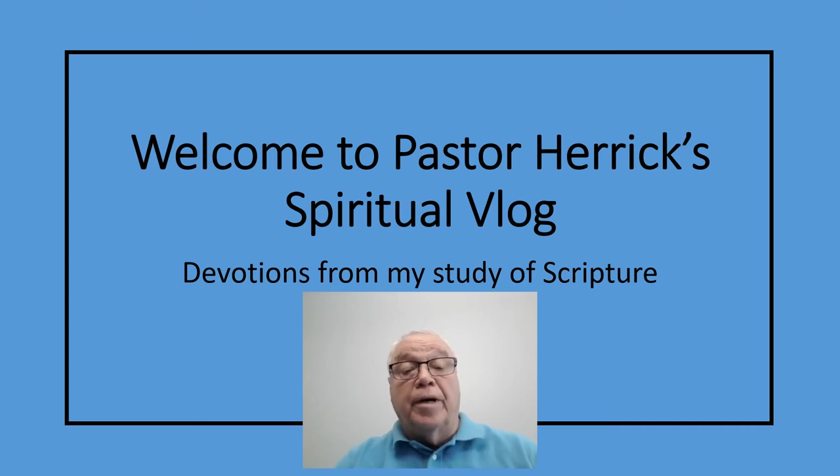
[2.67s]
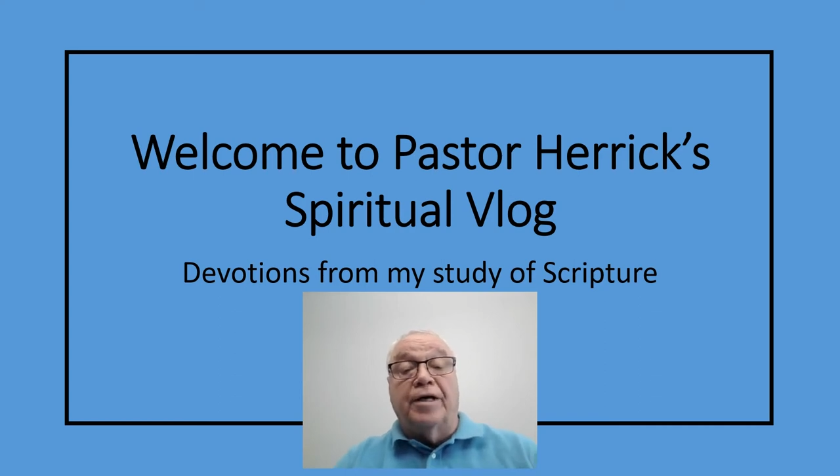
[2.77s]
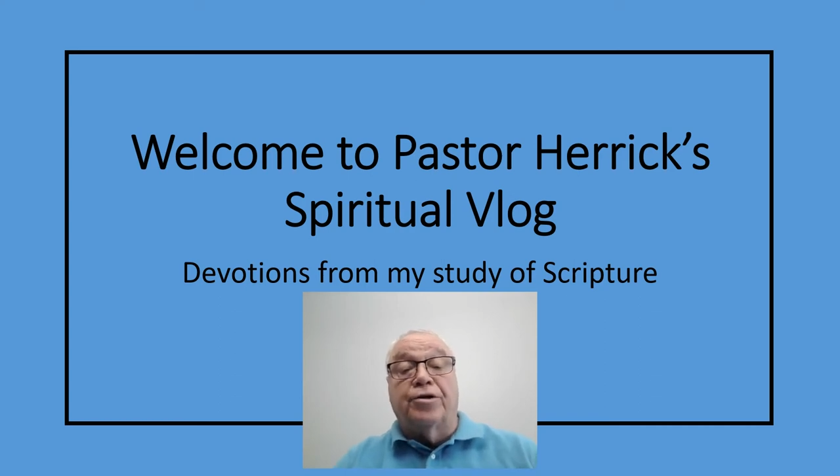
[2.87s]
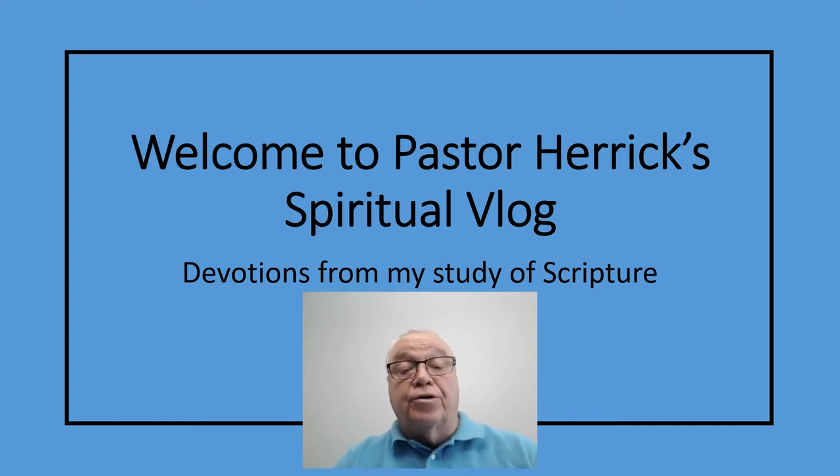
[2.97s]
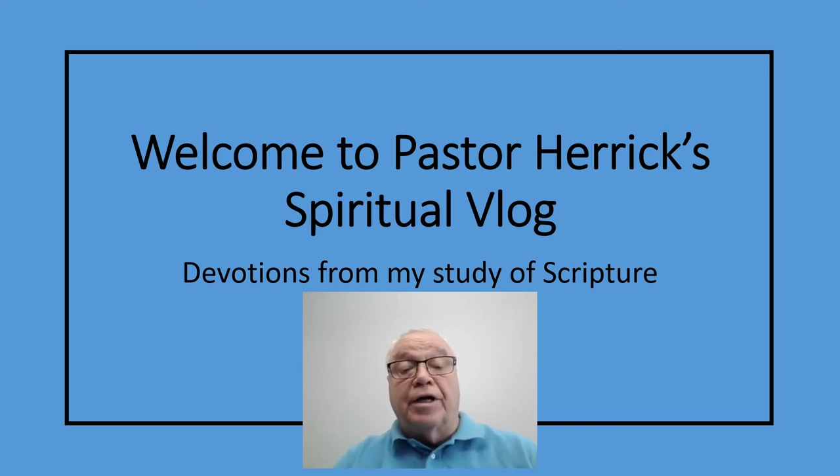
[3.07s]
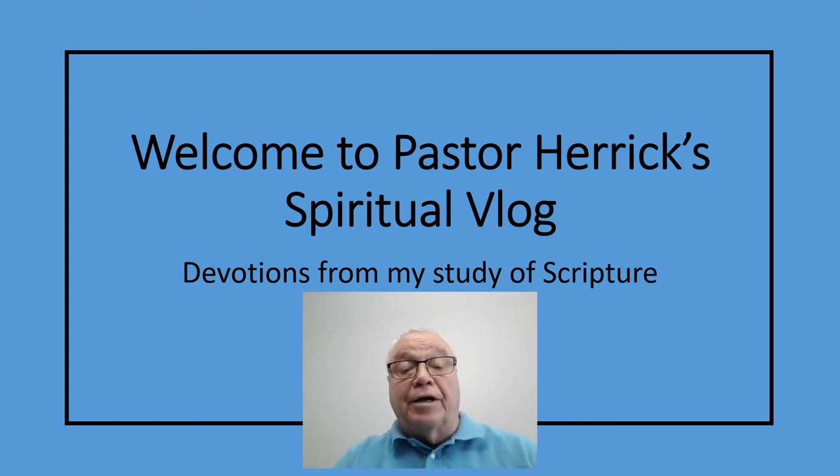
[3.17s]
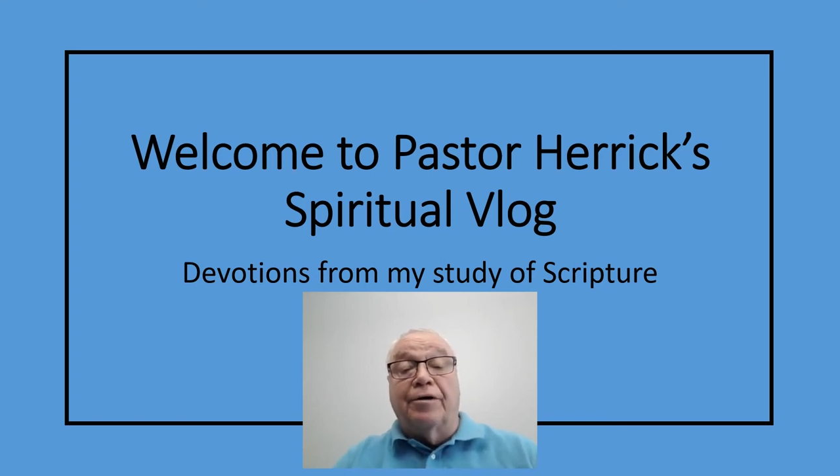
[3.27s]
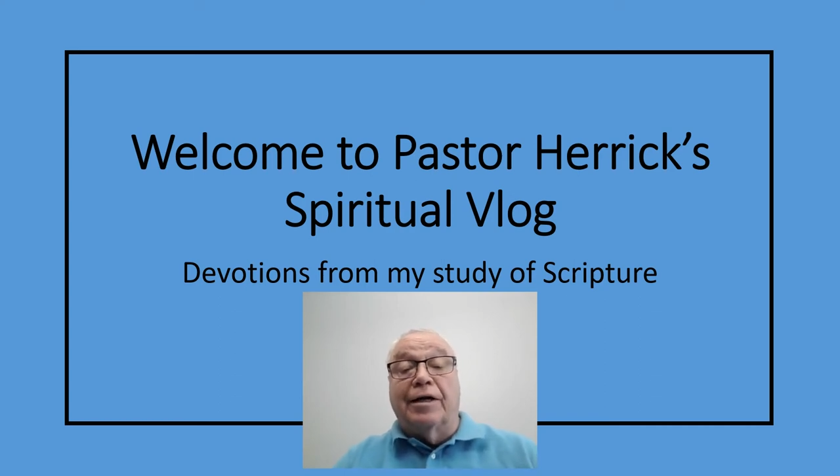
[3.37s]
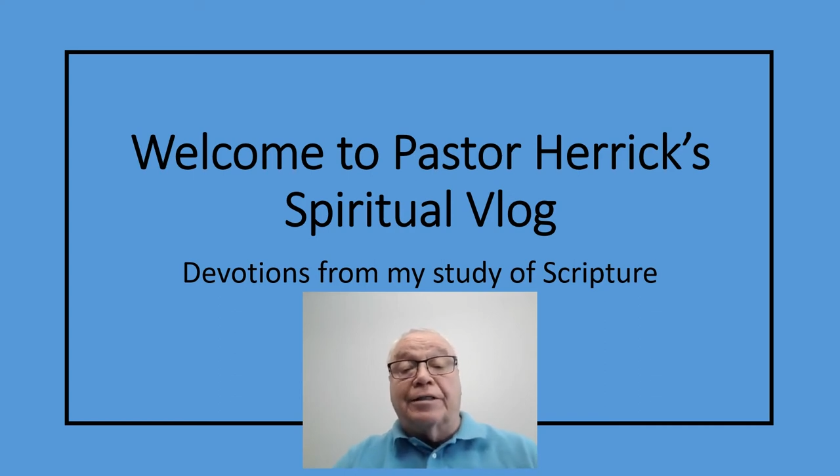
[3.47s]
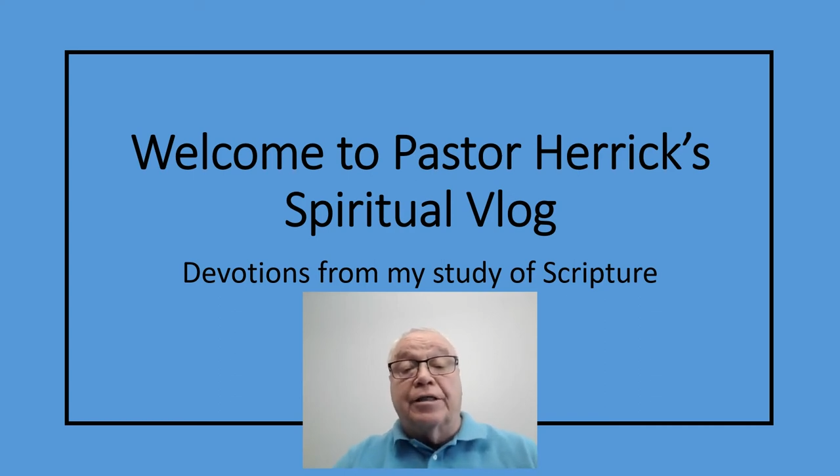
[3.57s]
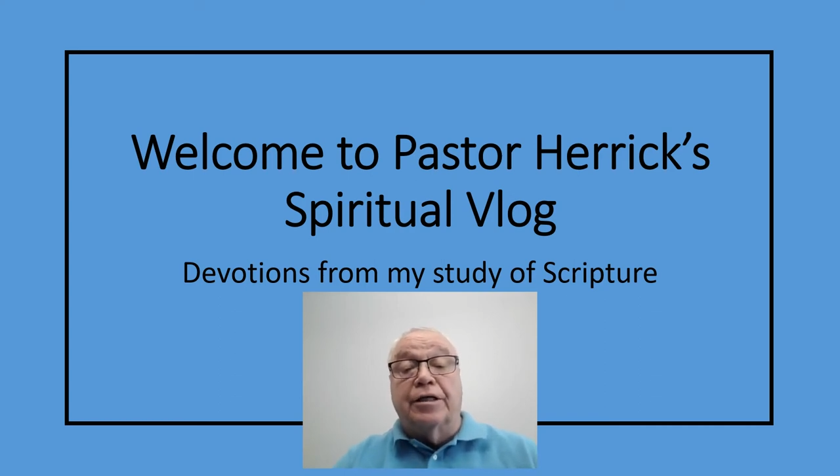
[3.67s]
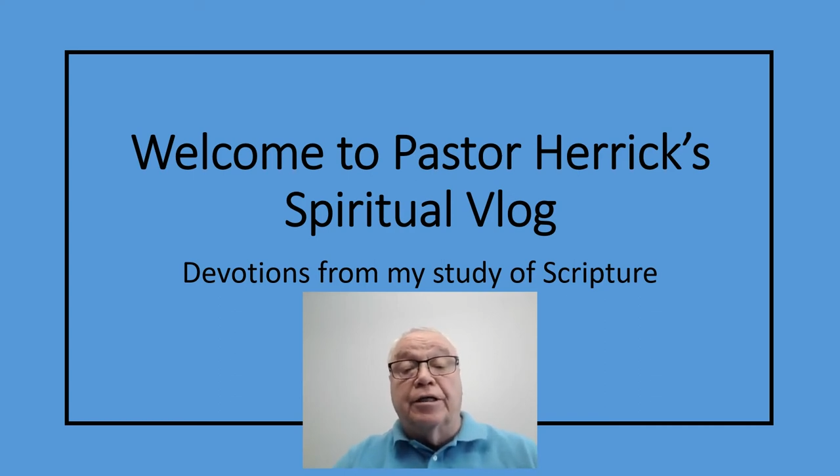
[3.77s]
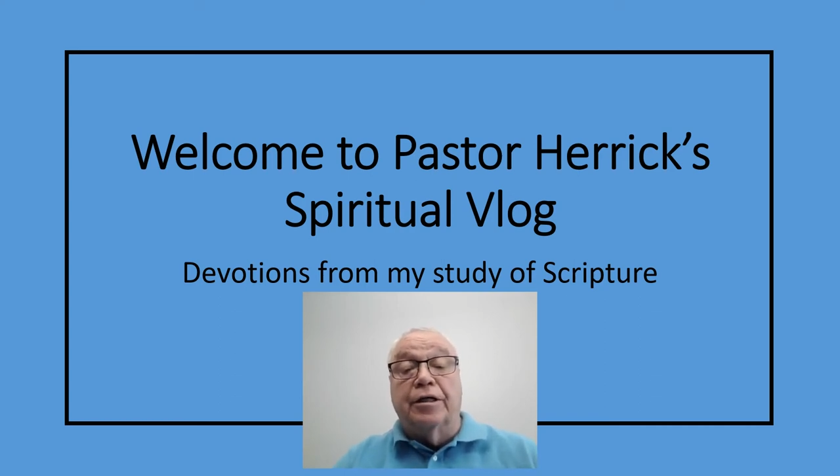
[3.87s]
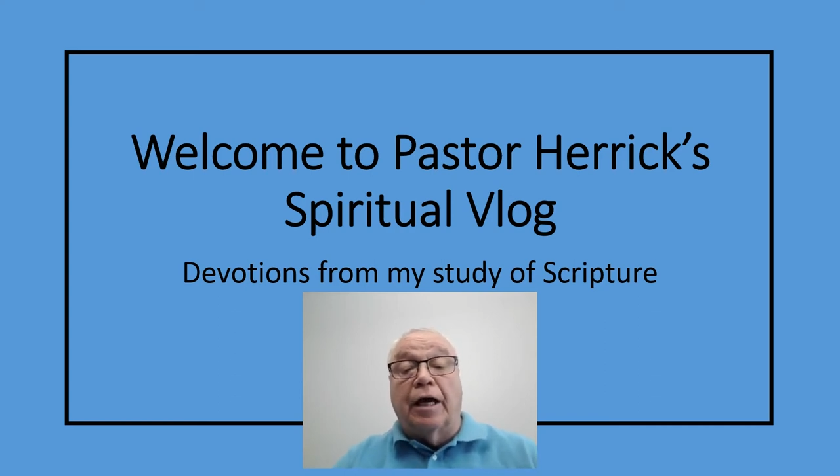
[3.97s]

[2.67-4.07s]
Pastor Herrick's,